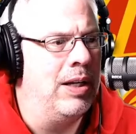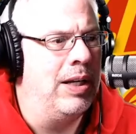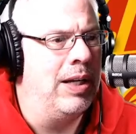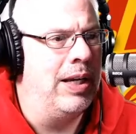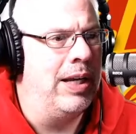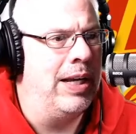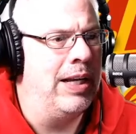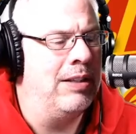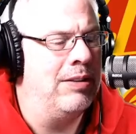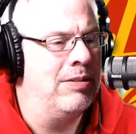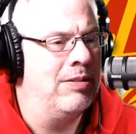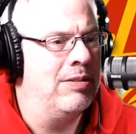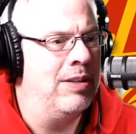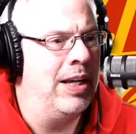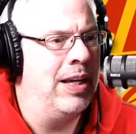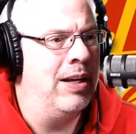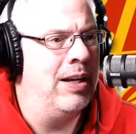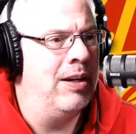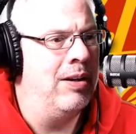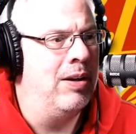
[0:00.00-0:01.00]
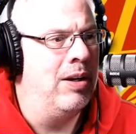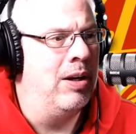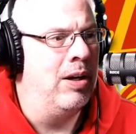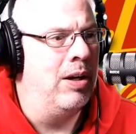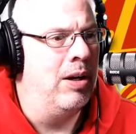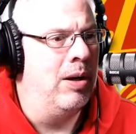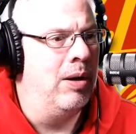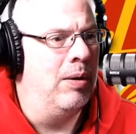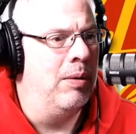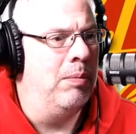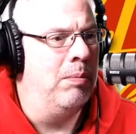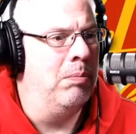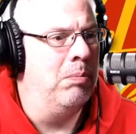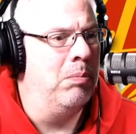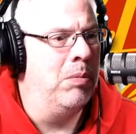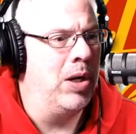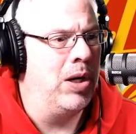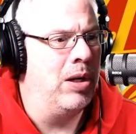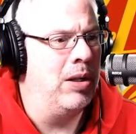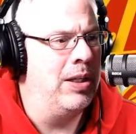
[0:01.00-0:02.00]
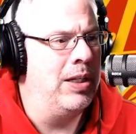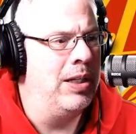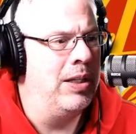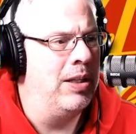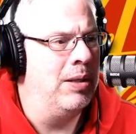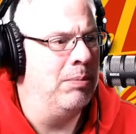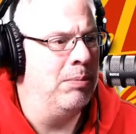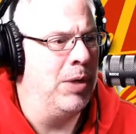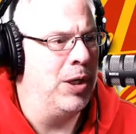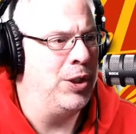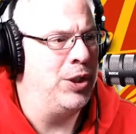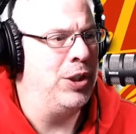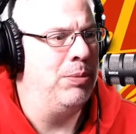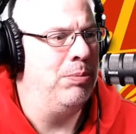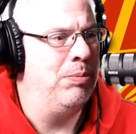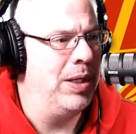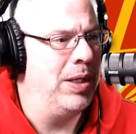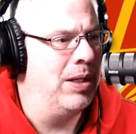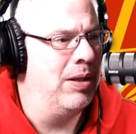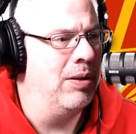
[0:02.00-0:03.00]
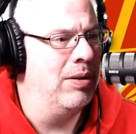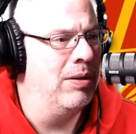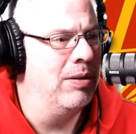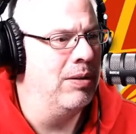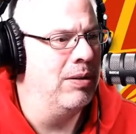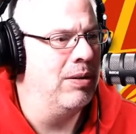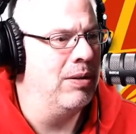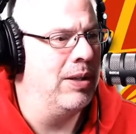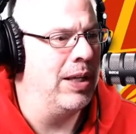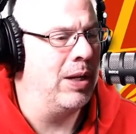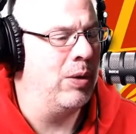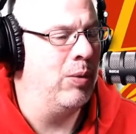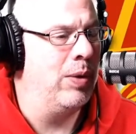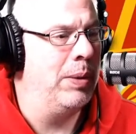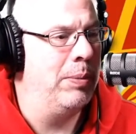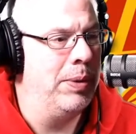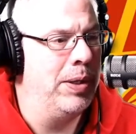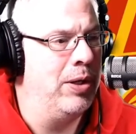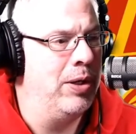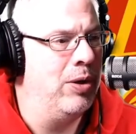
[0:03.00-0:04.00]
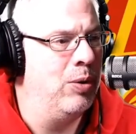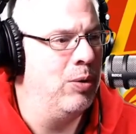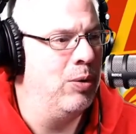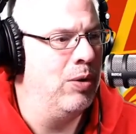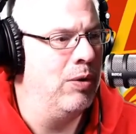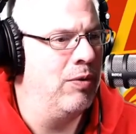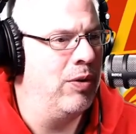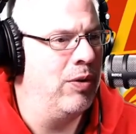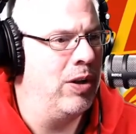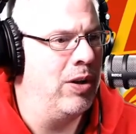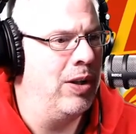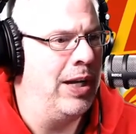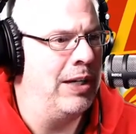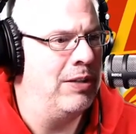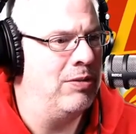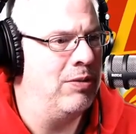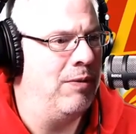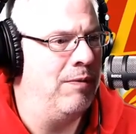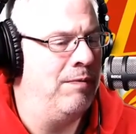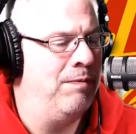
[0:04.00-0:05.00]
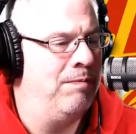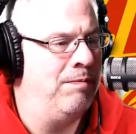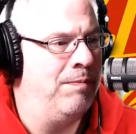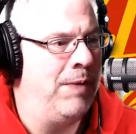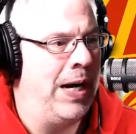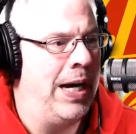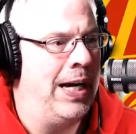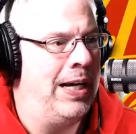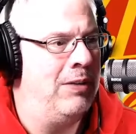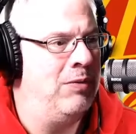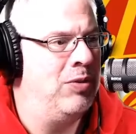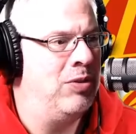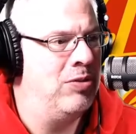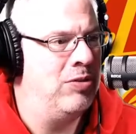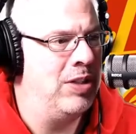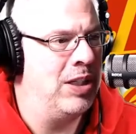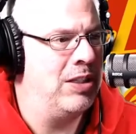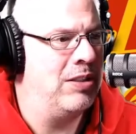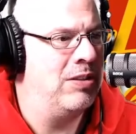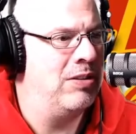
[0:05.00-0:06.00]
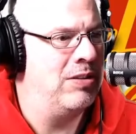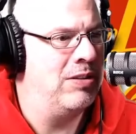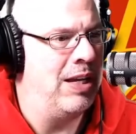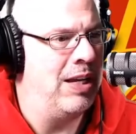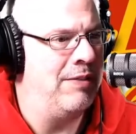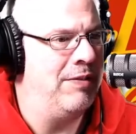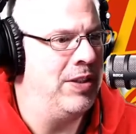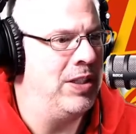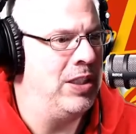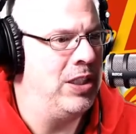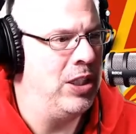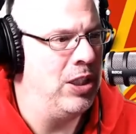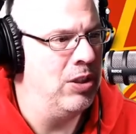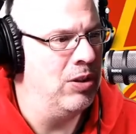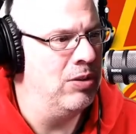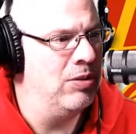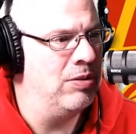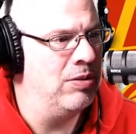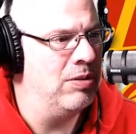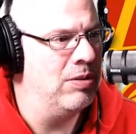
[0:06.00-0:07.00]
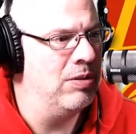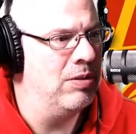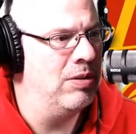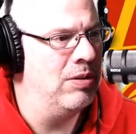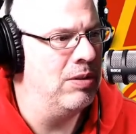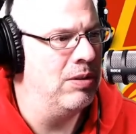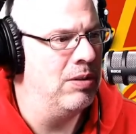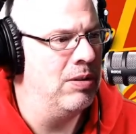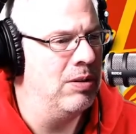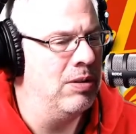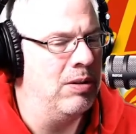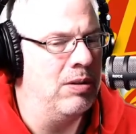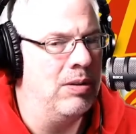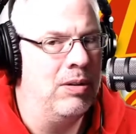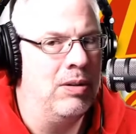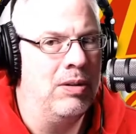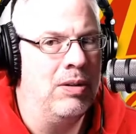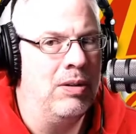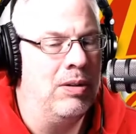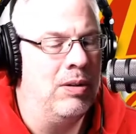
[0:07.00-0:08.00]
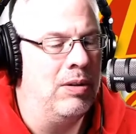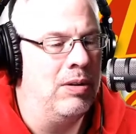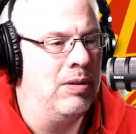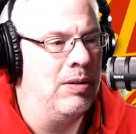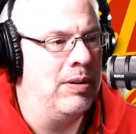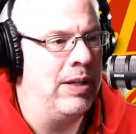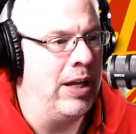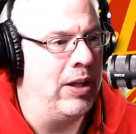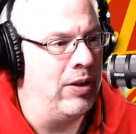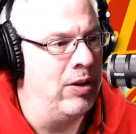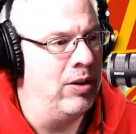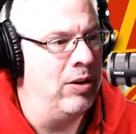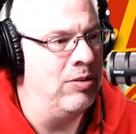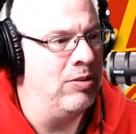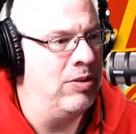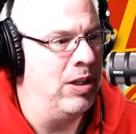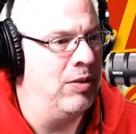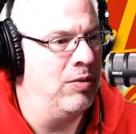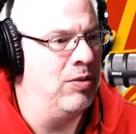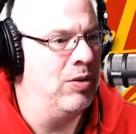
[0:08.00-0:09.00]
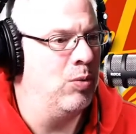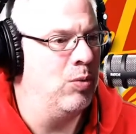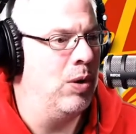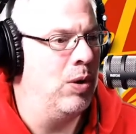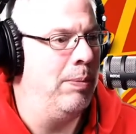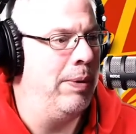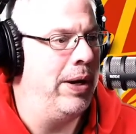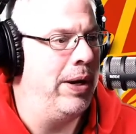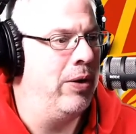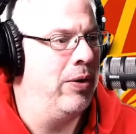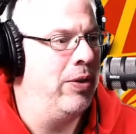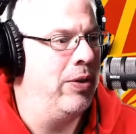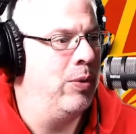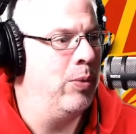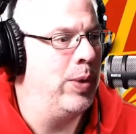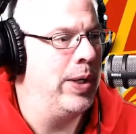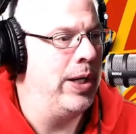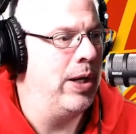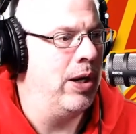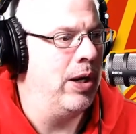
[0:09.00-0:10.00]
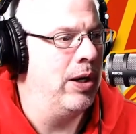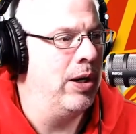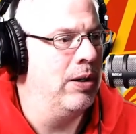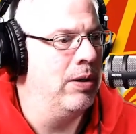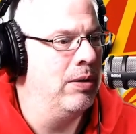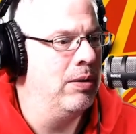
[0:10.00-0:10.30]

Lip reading: instead of muddling in the mushy middle like we've been doing for the last 5, 6, 7 years, telling ourselves that we're better than we are,